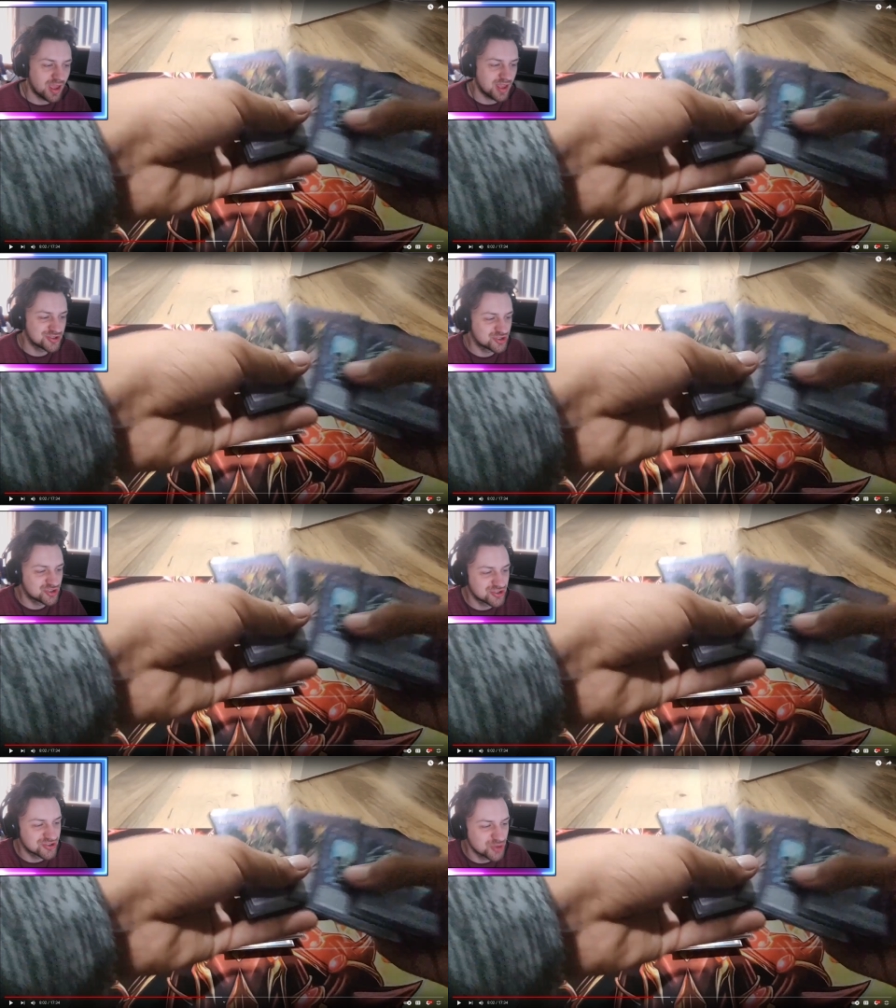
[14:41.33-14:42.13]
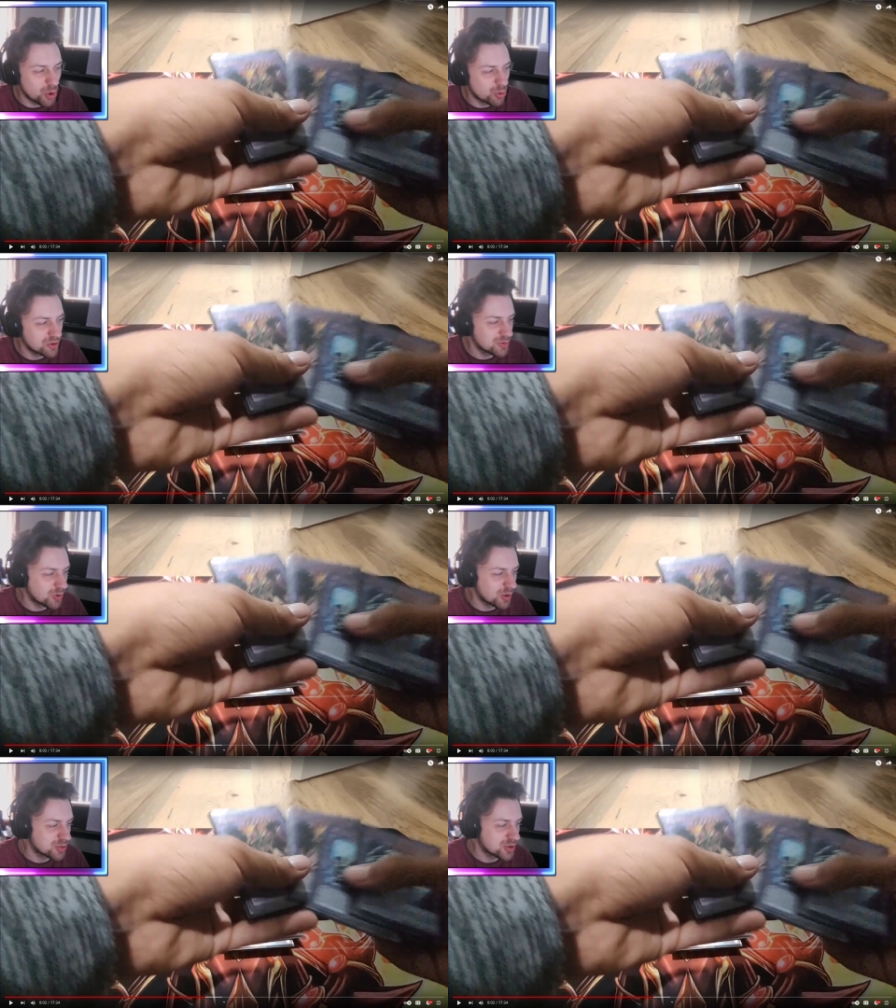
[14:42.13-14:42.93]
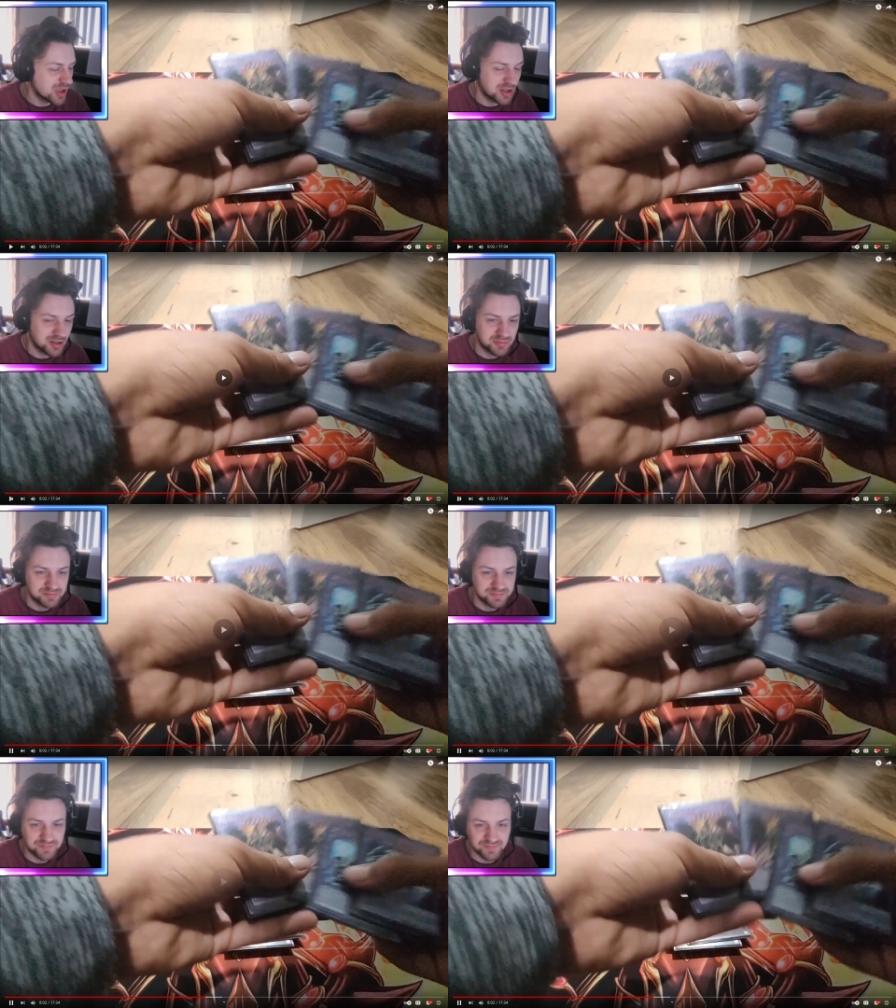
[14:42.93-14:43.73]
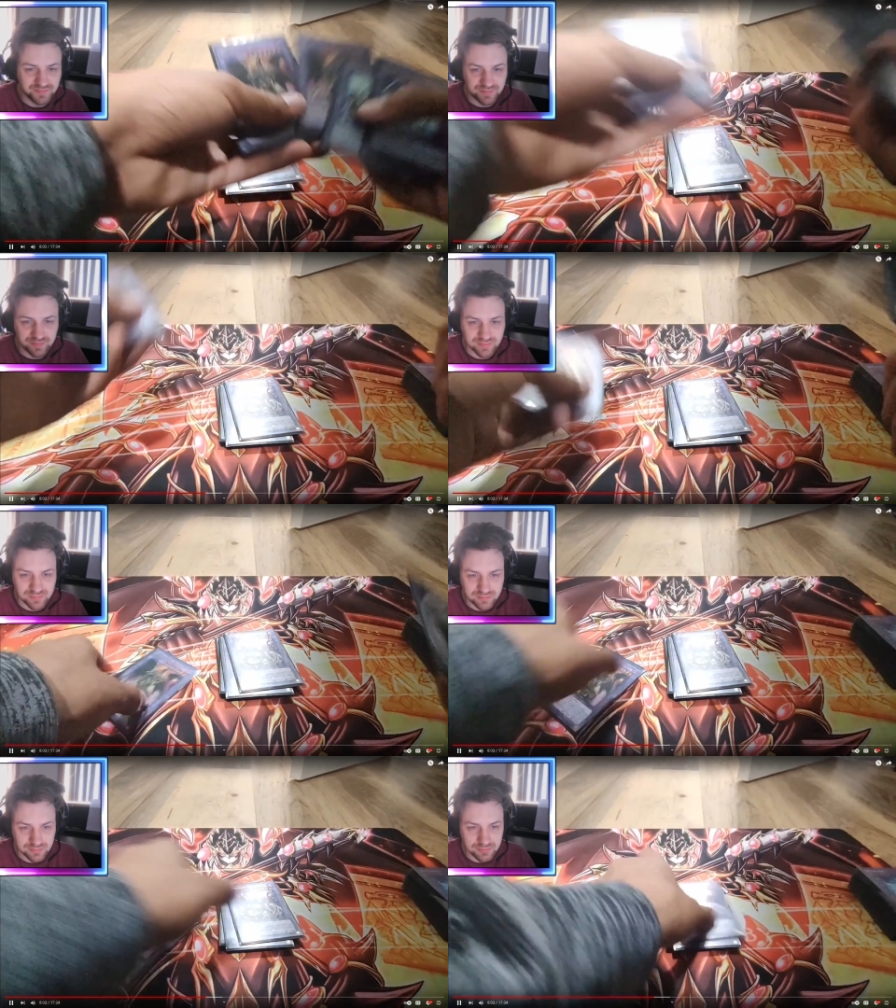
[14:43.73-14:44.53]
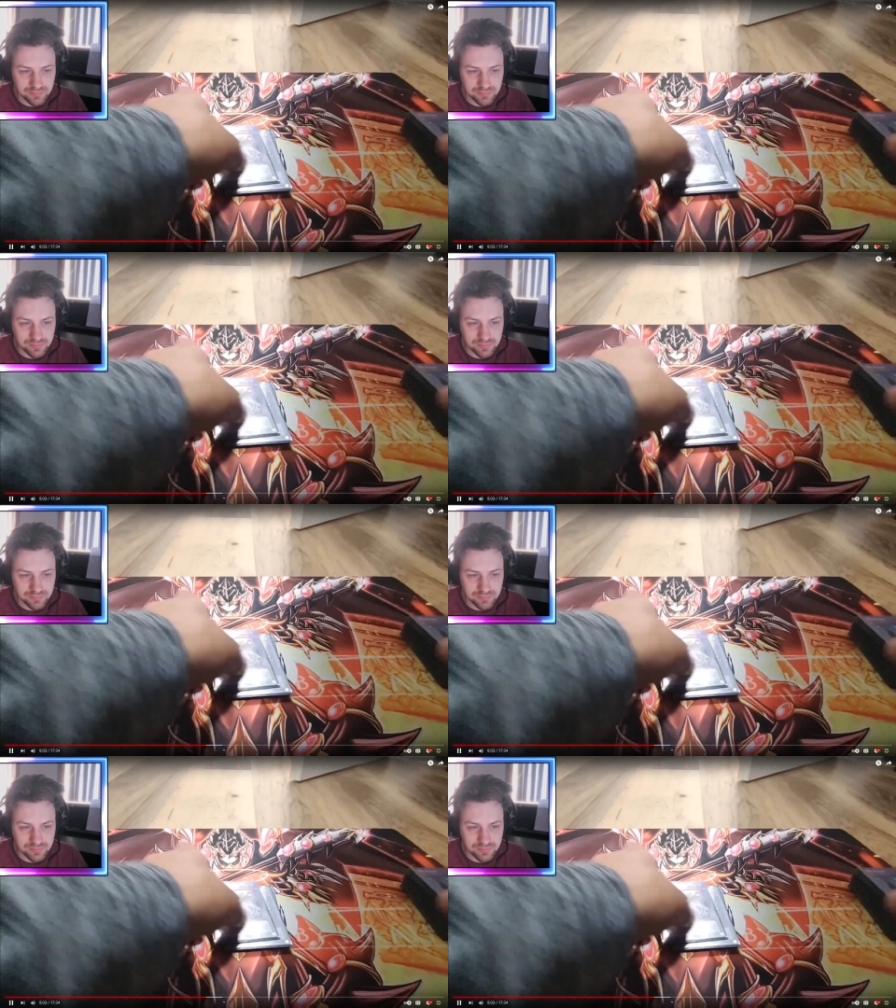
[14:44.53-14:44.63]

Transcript: It's just not really worth it yet. Magician's Dragon Knight's pretty